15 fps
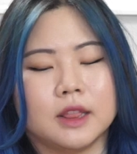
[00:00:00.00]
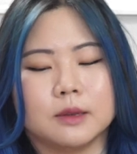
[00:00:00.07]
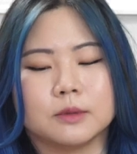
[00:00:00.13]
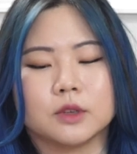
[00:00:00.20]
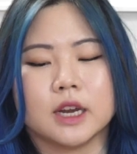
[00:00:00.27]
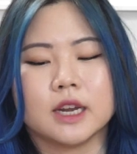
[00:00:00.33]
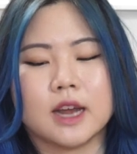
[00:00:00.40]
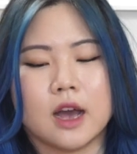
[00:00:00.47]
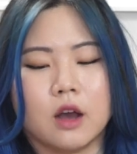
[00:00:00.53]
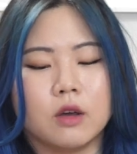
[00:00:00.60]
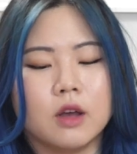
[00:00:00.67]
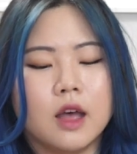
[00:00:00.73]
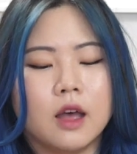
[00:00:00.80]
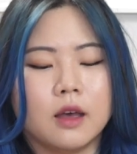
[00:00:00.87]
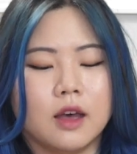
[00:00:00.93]
lips right
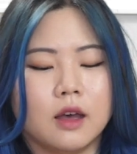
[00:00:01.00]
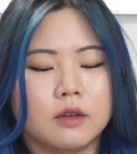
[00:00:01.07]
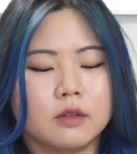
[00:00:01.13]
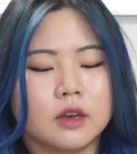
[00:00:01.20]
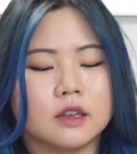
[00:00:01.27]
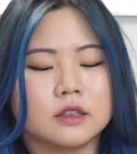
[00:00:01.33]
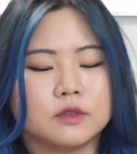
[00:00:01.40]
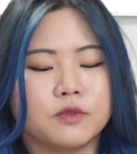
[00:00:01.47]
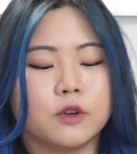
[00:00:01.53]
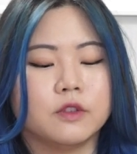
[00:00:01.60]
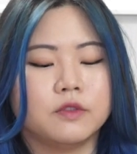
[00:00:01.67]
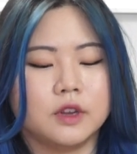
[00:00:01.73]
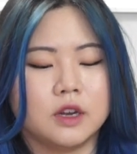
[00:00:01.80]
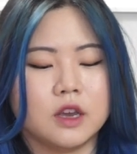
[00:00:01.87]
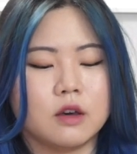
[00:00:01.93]
now because for a
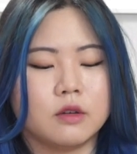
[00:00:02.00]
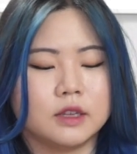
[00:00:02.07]
video